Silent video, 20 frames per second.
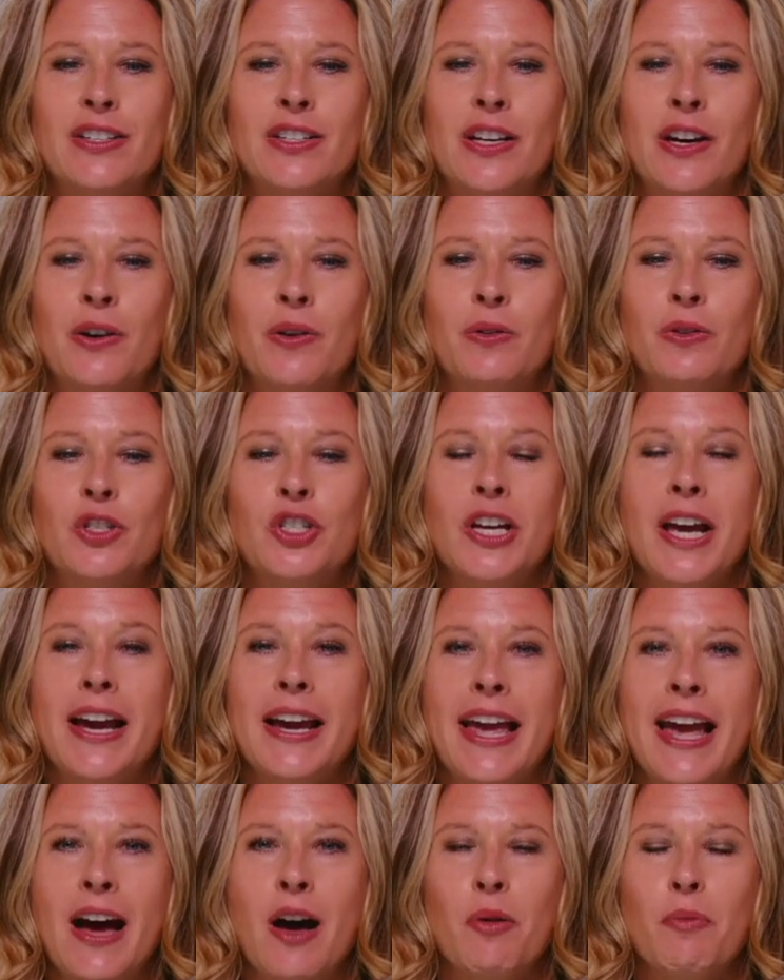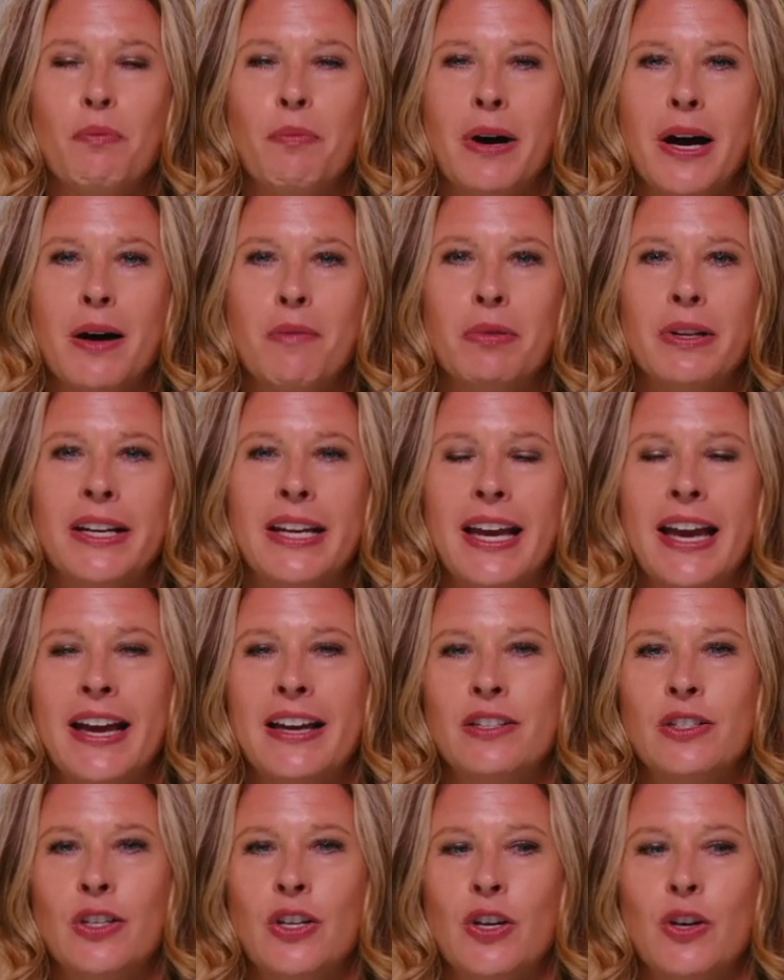So check out
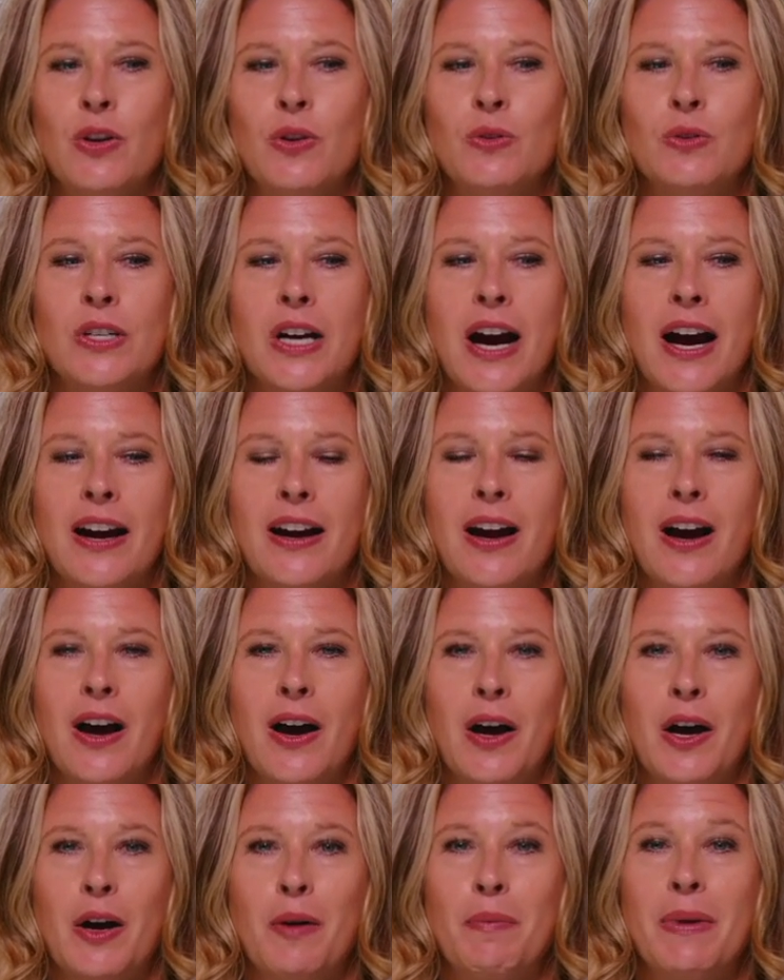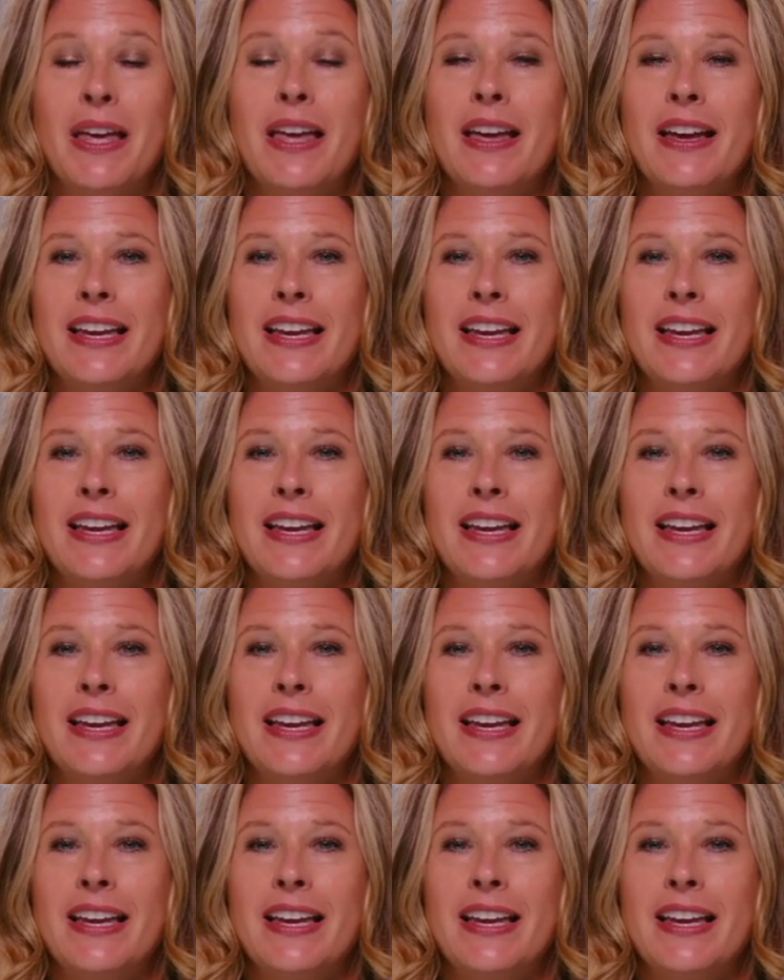publicsq.com,